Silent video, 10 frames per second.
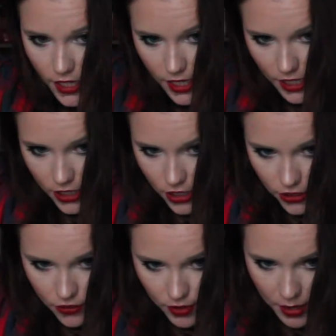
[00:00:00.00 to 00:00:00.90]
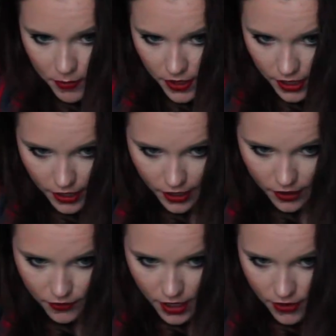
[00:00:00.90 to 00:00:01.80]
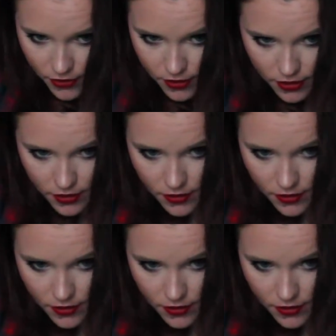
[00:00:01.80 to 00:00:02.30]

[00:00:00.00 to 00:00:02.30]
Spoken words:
and I just wrap the hair around